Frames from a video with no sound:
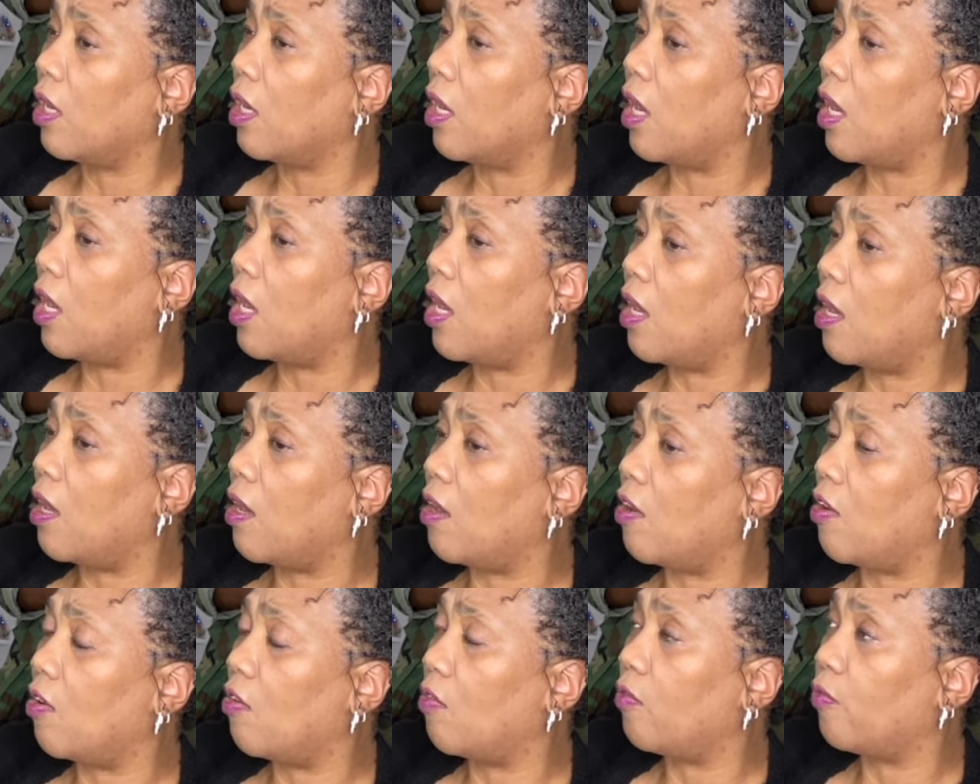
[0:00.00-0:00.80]

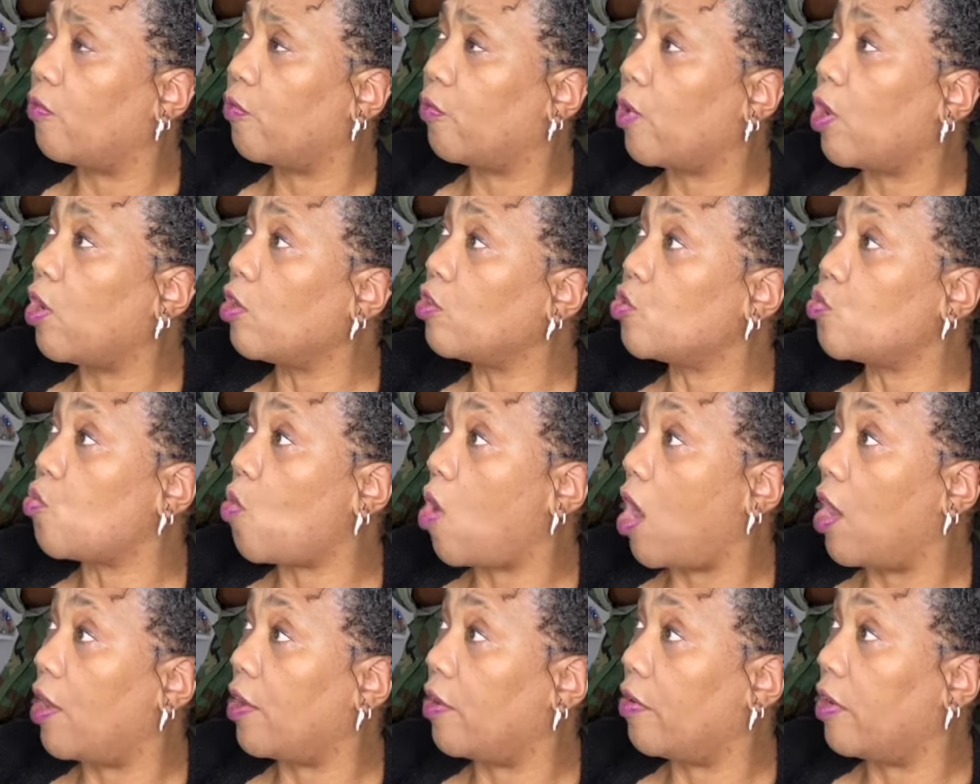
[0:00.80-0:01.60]
of rose
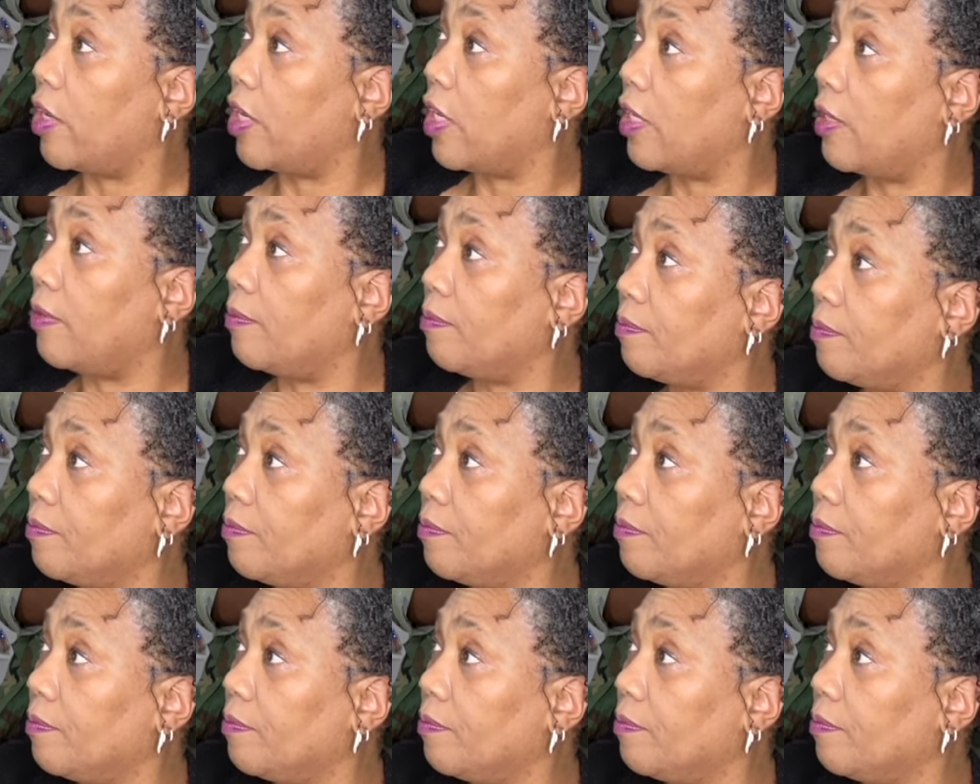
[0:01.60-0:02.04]
water in it.